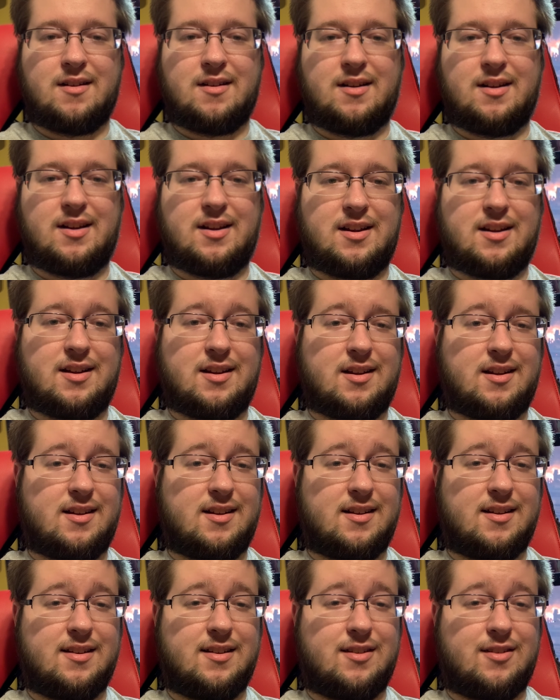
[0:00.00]
It
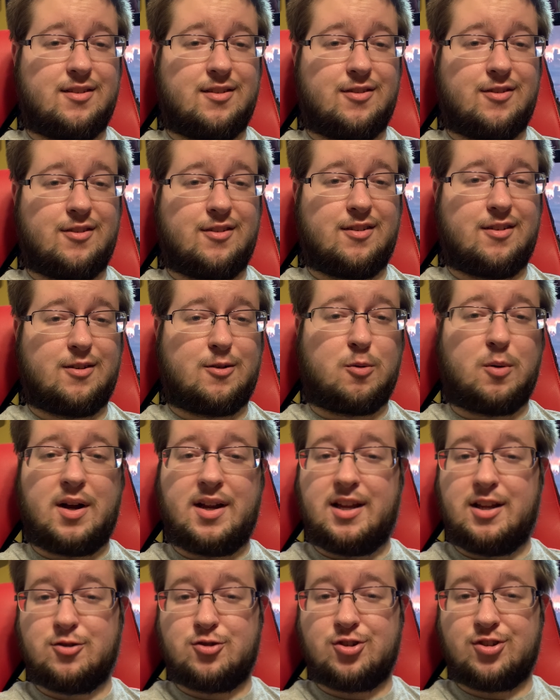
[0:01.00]
is
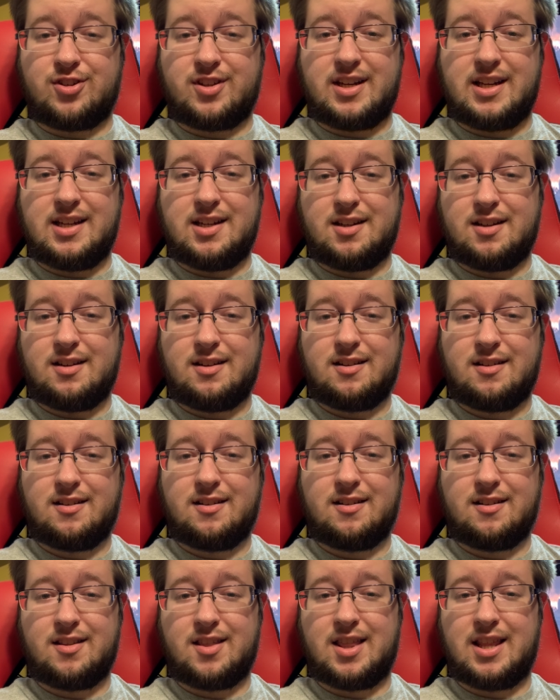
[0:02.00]
quite interesting
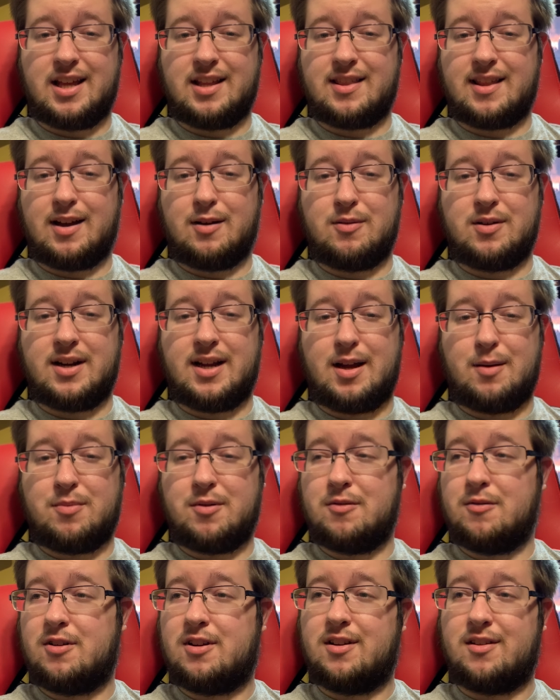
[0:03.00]
that would
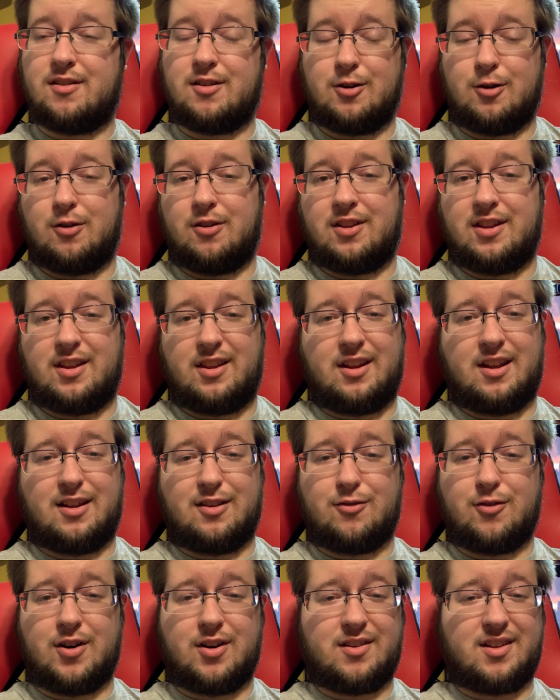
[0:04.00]
happen, because
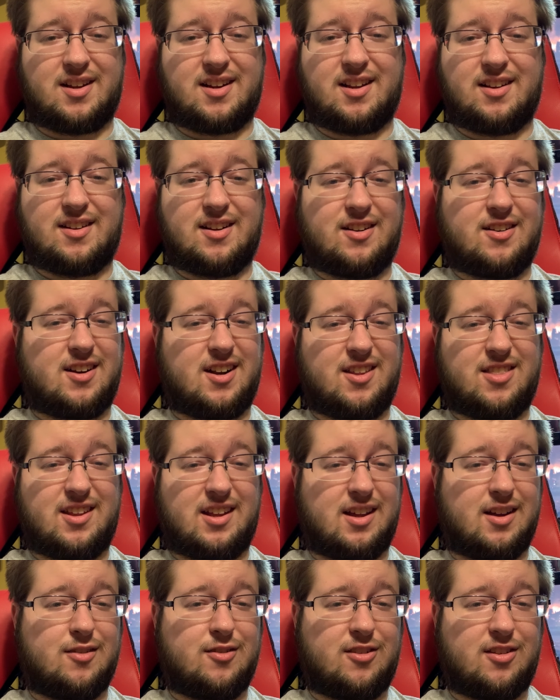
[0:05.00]
as far as I can tell,
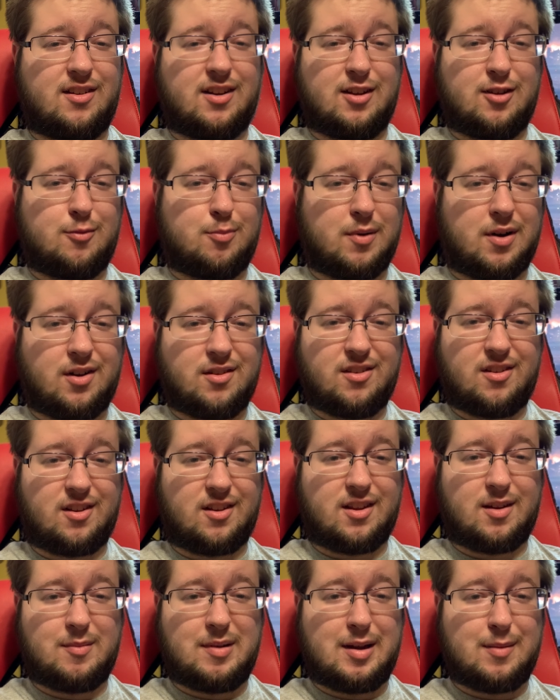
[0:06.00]
nothing else despawns
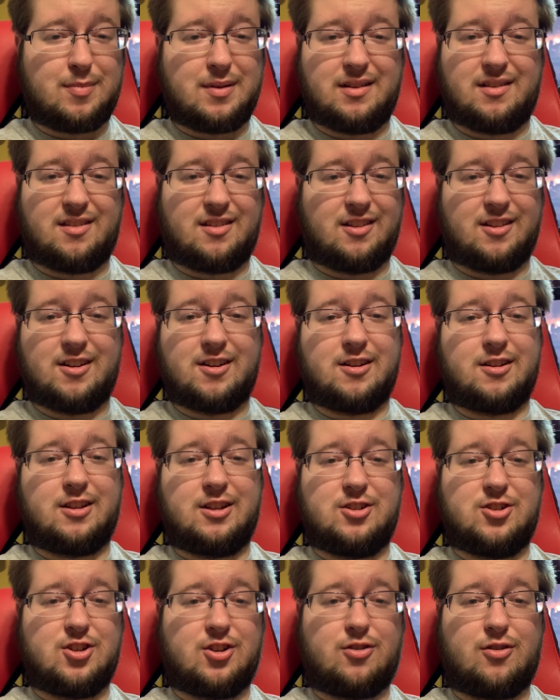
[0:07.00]
on that map. It's
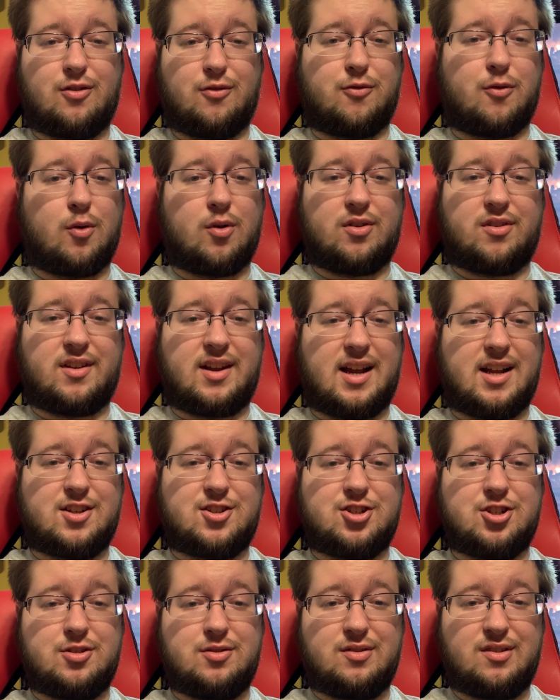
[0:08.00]
literally just the 4
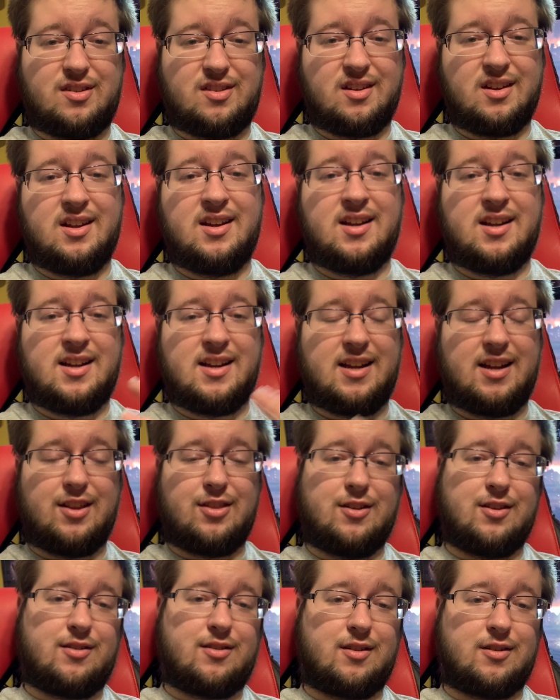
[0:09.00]
statues in
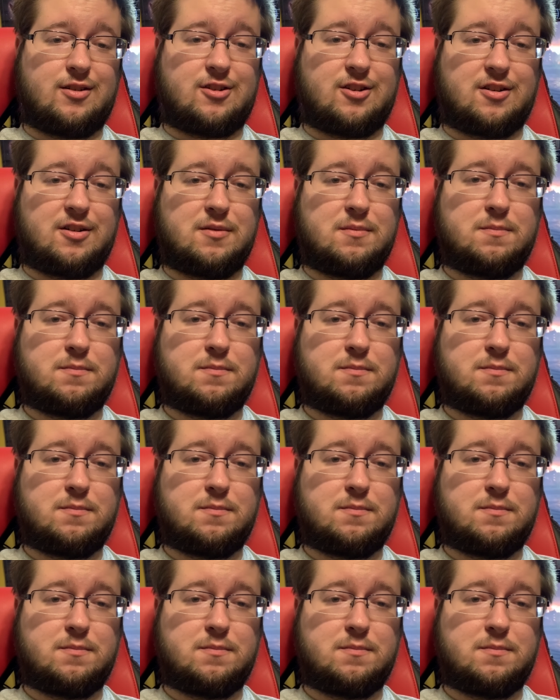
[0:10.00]
the center.